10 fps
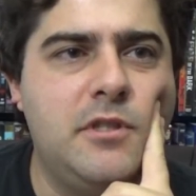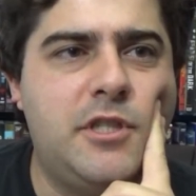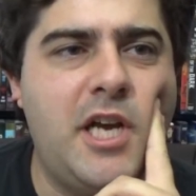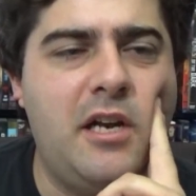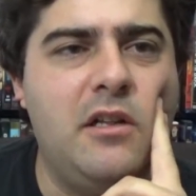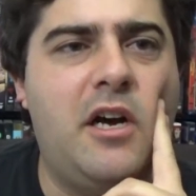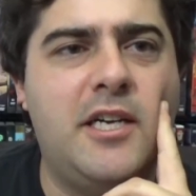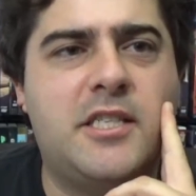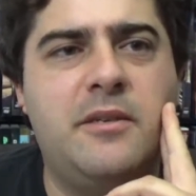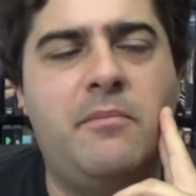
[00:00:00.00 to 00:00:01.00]
Channel
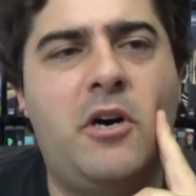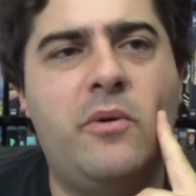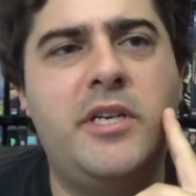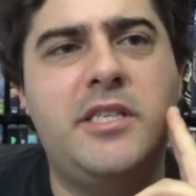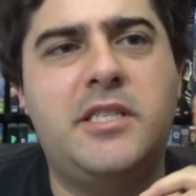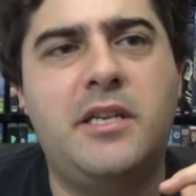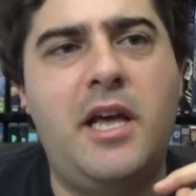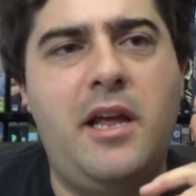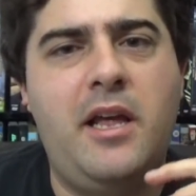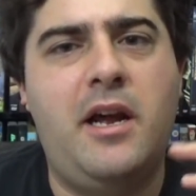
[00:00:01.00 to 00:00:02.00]
Awesome always,
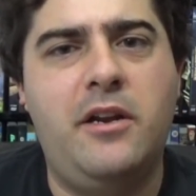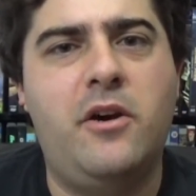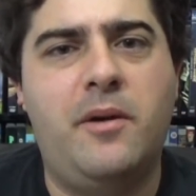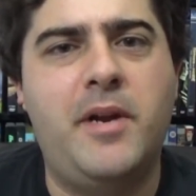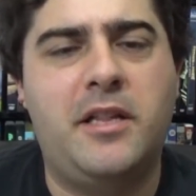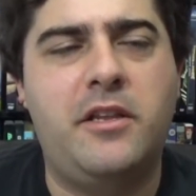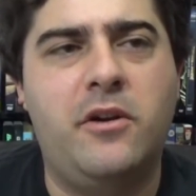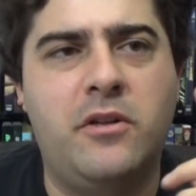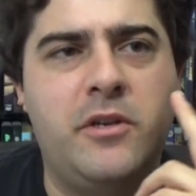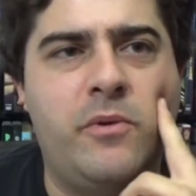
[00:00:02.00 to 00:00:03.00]
and I know I'm not the
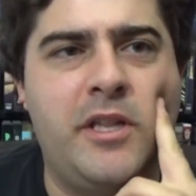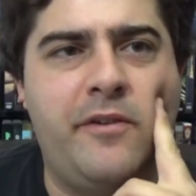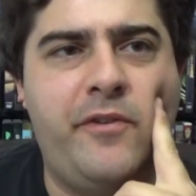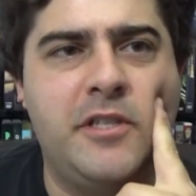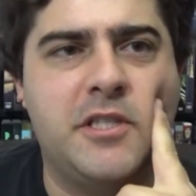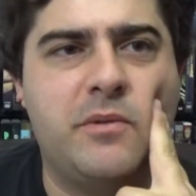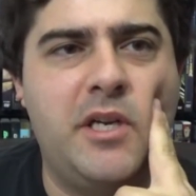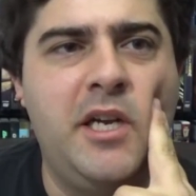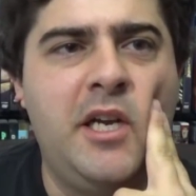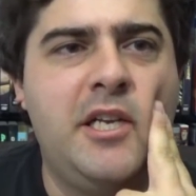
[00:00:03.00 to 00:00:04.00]
only one that feels this
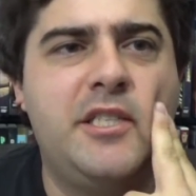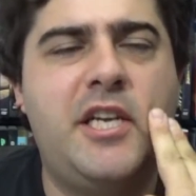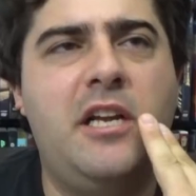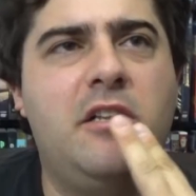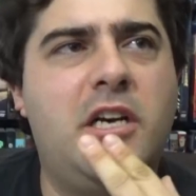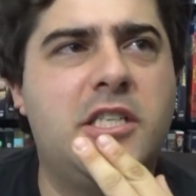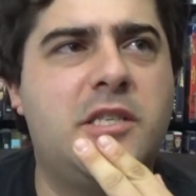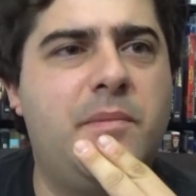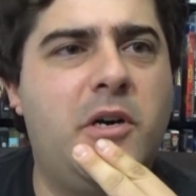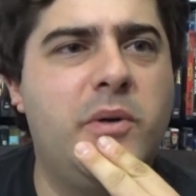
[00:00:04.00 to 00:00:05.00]
way, Channel
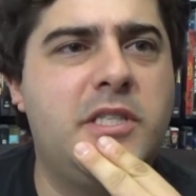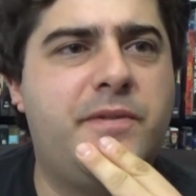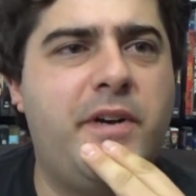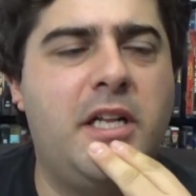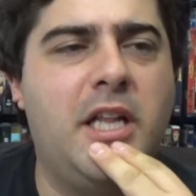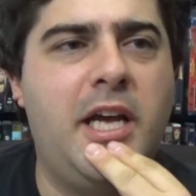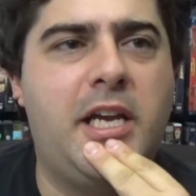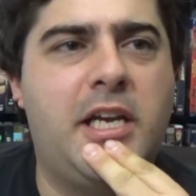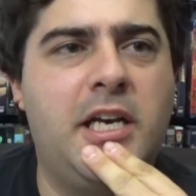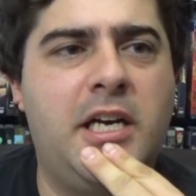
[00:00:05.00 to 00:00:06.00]
Awesome always felt
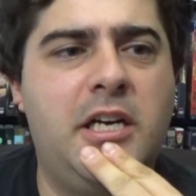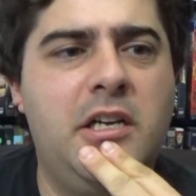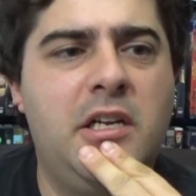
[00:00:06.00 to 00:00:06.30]
like, like